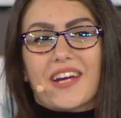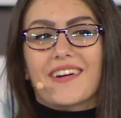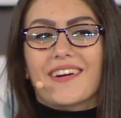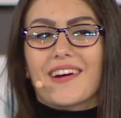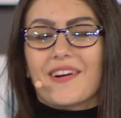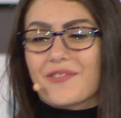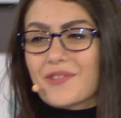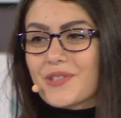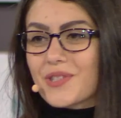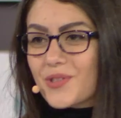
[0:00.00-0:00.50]

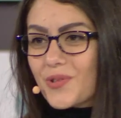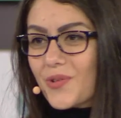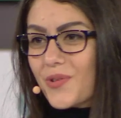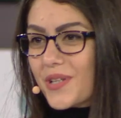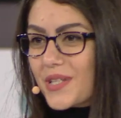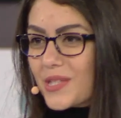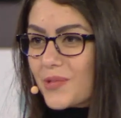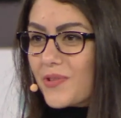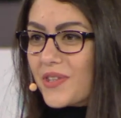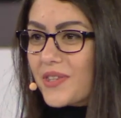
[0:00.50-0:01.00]
our
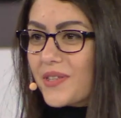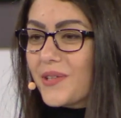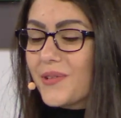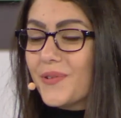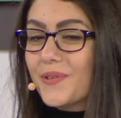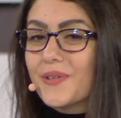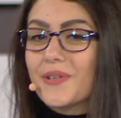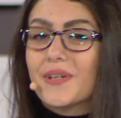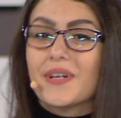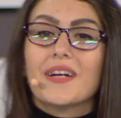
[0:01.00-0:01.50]
stories with you.
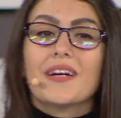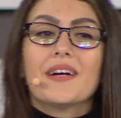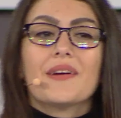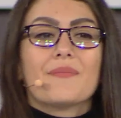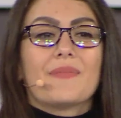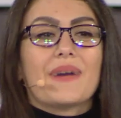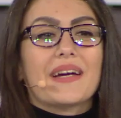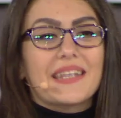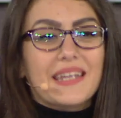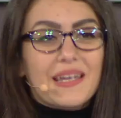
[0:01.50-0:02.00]

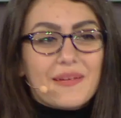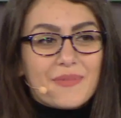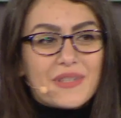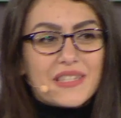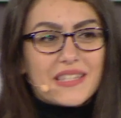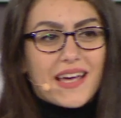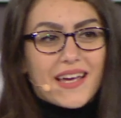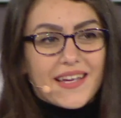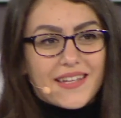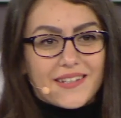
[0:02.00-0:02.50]
My name is
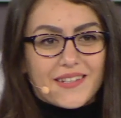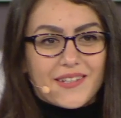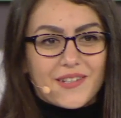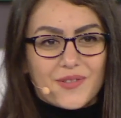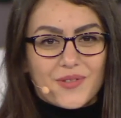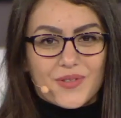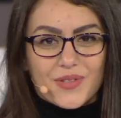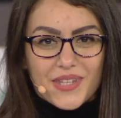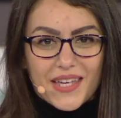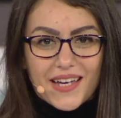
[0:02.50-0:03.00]
Hayriye
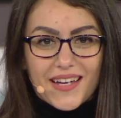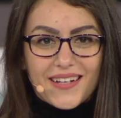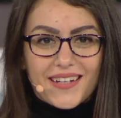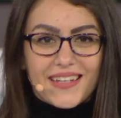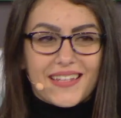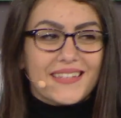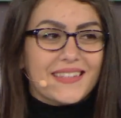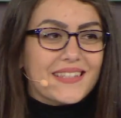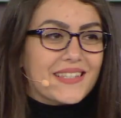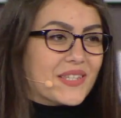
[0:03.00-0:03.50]
Rüzgar,
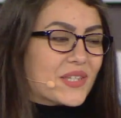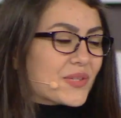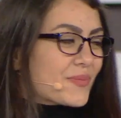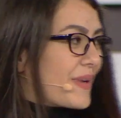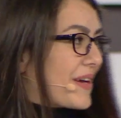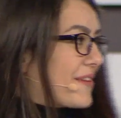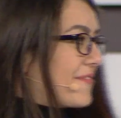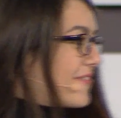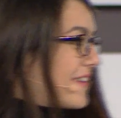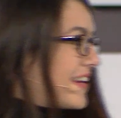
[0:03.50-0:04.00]
and this is
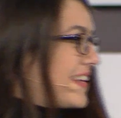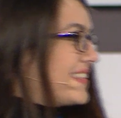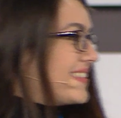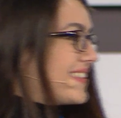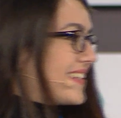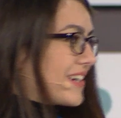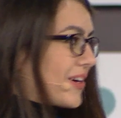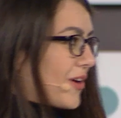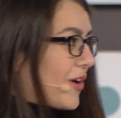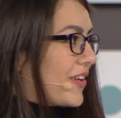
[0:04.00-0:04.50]
my friend
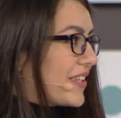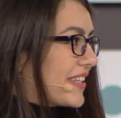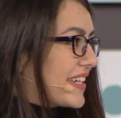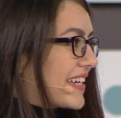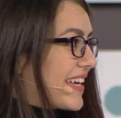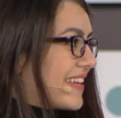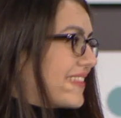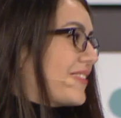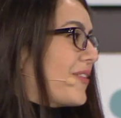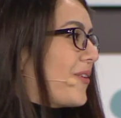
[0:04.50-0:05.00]
and colleague
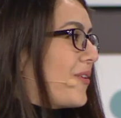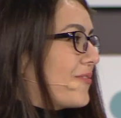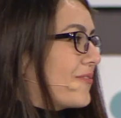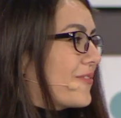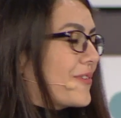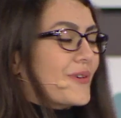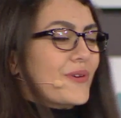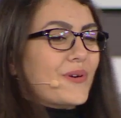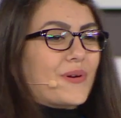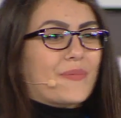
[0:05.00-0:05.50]
at the
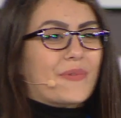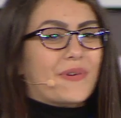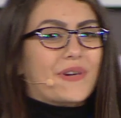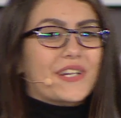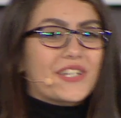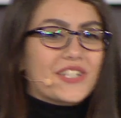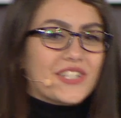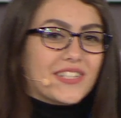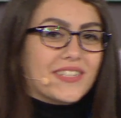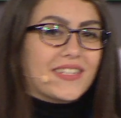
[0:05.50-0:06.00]
Humphrey
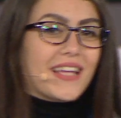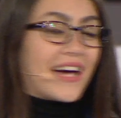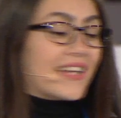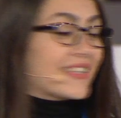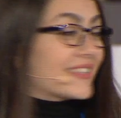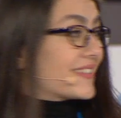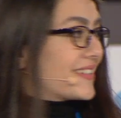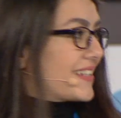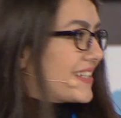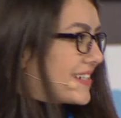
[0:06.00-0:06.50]
Cooperation,
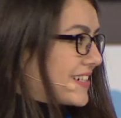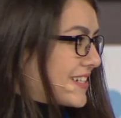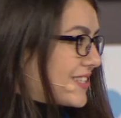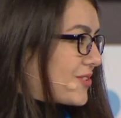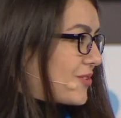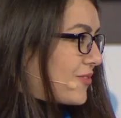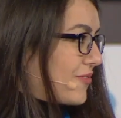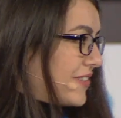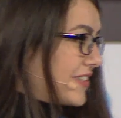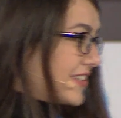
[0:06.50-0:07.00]
Andri
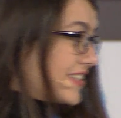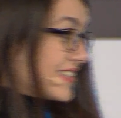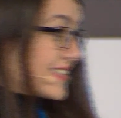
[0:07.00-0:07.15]
Christofides.